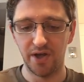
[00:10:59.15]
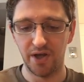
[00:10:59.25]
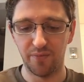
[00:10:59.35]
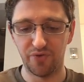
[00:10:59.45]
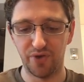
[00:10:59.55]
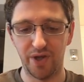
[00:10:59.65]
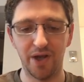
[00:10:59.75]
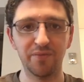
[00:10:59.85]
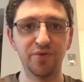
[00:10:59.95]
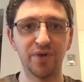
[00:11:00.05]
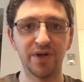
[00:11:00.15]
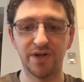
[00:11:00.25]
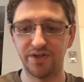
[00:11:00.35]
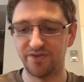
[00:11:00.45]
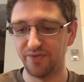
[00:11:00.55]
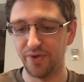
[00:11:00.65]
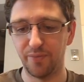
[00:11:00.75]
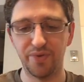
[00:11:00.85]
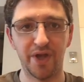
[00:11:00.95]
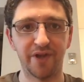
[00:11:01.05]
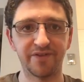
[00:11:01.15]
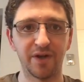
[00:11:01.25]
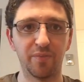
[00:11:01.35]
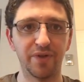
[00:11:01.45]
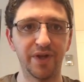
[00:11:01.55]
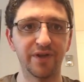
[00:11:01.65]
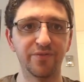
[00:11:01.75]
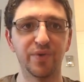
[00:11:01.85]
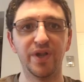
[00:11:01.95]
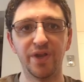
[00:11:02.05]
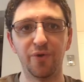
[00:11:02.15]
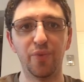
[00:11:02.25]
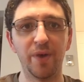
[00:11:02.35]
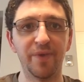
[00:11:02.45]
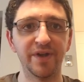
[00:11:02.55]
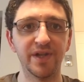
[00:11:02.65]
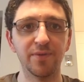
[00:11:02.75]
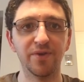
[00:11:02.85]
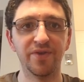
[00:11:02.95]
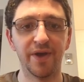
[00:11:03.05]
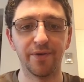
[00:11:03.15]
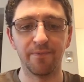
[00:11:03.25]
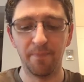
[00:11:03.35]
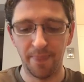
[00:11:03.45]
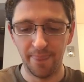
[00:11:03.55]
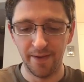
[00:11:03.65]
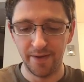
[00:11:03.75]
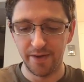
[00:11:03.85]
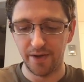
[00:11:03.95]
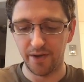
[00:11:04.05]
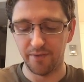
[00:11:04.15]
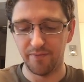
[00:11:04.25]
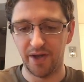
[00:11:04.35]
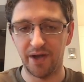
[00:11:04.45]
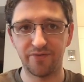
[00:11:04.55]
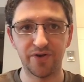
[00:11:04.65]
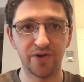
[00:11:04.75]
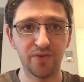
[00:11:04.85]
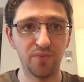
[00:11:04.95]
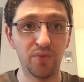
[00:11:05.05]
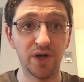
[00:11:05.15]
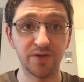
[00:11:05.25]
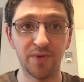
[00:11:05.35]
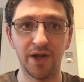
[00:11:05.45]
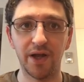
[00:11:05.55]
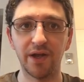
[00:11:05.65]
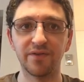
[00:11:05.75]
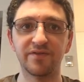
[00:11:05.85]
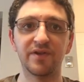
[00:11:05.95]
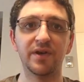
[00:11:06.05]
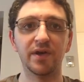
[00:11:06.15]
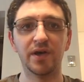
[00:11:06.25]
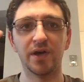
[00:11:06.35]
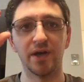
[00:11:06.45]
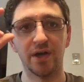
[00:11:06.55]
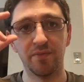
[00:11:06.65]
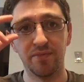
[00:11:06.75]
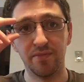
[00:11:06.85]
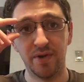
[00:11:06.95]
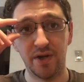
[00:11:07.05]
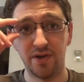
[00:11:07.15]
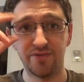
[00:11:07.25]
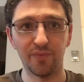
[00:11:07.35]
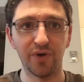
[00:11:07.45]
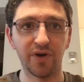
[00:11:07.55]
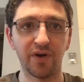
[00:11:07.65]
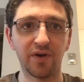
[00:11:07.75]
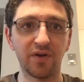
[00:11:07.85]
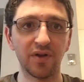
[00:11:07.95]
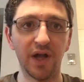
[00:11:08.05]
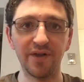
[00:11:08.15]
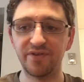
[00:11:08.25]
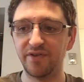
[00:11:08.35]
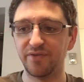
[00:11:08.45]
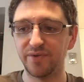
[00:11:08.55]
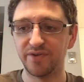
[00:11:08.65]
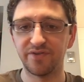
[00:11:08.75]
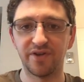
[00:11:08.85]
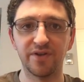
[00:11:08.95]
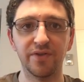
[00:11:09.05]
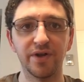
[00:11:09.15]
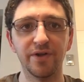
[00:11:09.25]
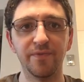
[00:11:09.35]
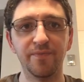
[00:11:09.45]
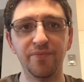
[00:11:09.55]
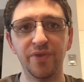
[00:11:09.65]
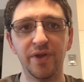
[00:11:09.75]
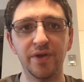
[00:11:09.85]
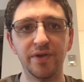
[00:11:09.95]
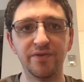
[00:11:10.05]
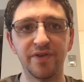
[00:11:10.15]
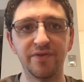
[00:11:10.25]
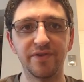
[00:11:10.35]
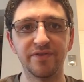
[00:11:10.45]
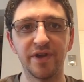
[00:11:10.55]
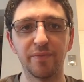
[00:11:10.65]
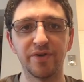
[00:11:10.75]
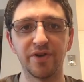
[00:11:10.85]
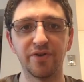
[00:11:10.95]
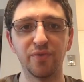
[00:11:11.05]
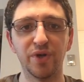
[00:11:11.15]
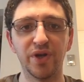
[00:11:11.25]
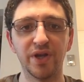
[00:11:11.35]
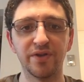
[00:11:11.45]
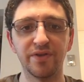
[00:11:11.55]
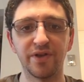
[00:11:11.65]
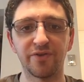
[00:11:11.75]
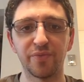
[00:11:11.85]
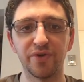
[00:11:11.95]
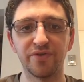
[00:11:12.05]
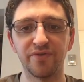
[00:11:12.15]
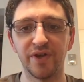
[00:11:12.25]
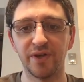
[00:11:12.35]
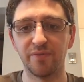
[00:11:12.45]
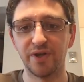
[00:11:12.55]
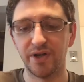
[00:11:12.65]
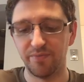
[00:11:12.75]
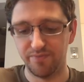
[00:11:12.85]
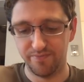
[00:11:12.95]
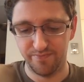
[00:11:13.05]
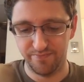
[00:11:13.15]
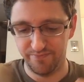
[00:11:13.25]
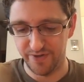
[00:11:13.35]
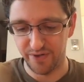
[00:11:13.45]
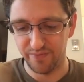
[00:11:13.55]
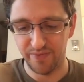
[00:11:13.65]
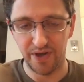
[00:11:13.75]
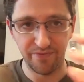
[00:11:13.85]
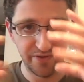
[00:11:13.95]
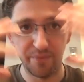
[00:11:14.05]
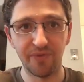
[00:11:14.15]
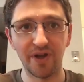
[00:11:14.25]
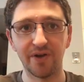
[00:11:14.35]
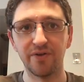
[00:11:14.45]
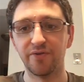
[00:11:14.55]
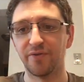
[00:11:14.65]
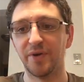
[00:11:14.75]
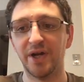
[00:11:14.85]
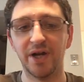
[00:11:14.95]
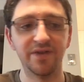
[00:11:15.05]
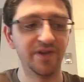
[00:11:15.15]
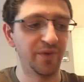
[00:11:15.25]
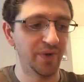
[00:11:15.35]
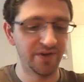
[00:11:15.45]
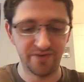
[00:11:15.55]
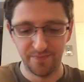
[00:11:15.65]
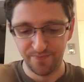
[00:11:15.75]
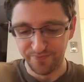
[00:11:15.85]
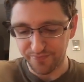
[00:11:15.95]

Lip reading: So I am doing it on just a little plastic plate well, and I'll wipe my table down after, wash my hands. I also am wearing glasses, which is a good little safety step, particularly when you get into the explosive end, but you know, I have something over my eyes anyways.